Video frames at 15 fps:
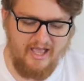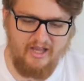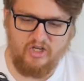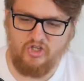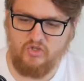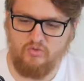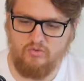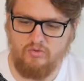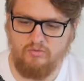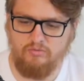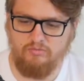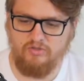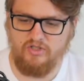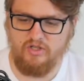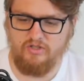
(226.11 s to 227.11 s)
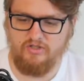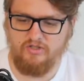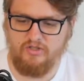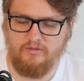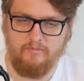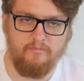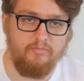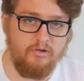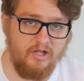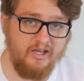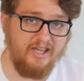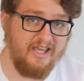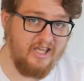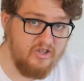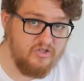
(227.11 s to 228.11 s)
actual just
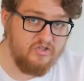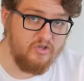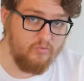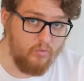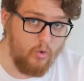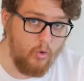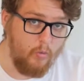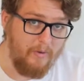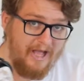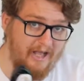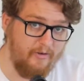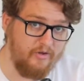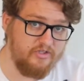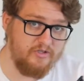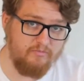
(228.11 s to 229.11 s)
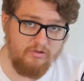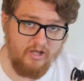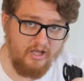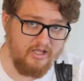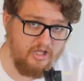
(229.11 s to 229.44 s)
plug it into the wall power supply